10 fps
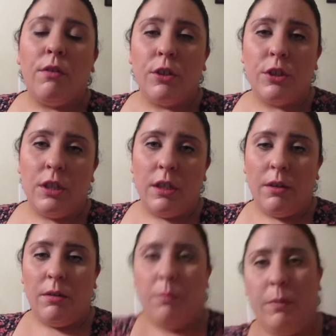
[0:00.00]
for
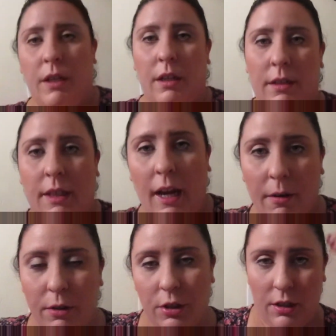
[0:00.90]
Gio, because
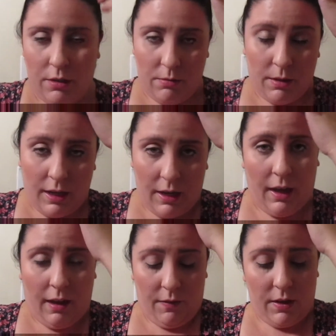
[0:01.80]
our Gio
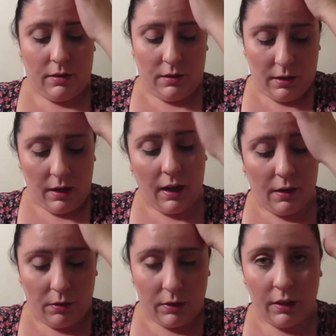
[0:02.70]
can't have it,
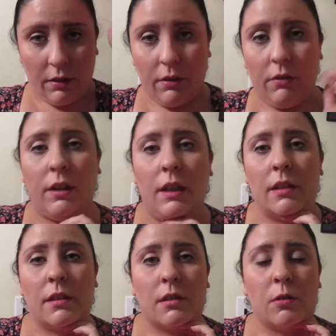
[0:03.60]
and all the other little
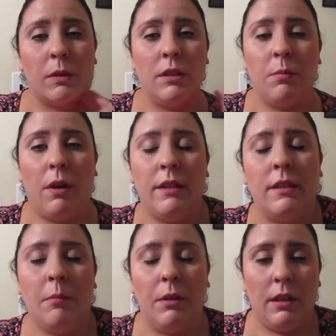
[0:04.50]
kids. You'd be
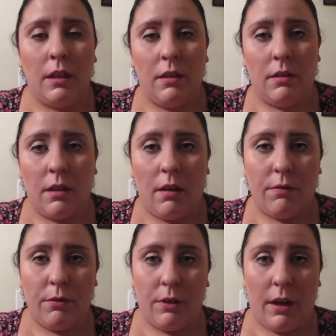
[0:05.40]
surprised how many kids have
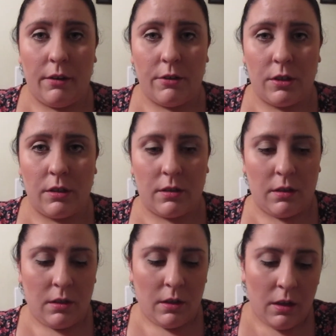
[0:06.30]
food allergies.
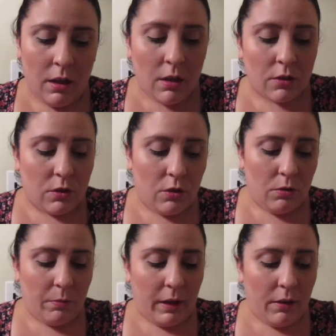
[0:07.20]

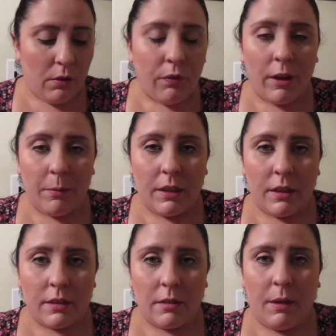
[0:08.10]
So my whole family
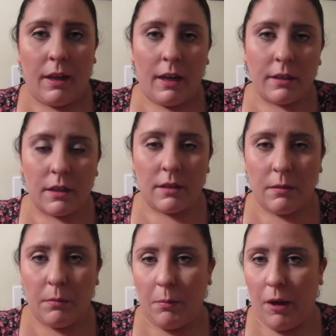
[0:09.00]
does it. My aunt does
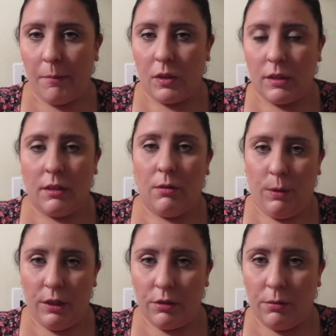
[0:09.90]
it, my mom does it,
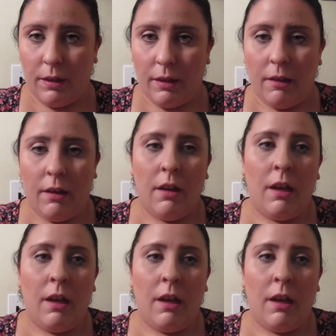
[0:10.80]
we do it.